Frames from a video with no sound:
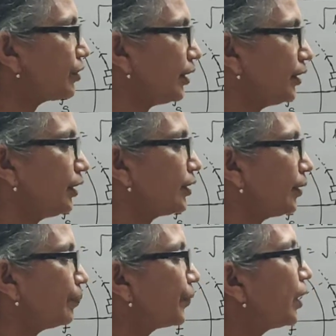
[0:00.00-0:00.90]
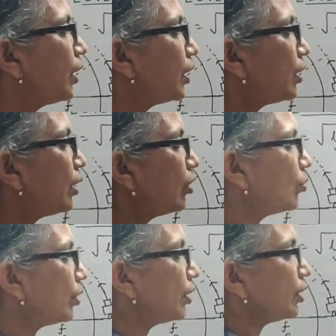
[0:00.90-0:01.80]
f sin theta.
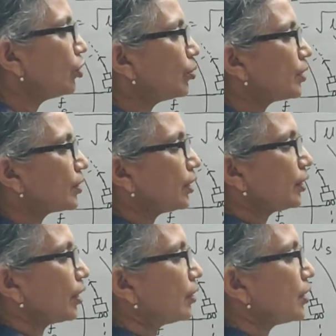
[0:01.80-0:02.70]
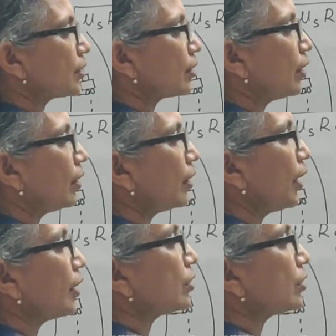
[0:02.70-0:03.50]
Now, you will see that this car